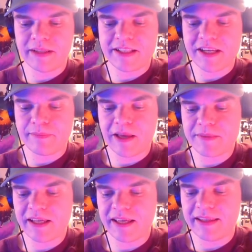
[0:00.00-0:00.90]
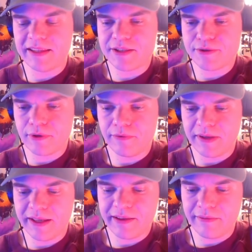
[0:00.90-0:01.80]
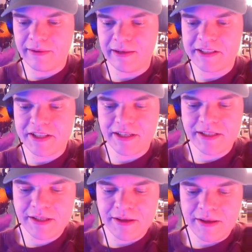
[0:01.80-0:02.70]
that sometimes I get these sort of like glitches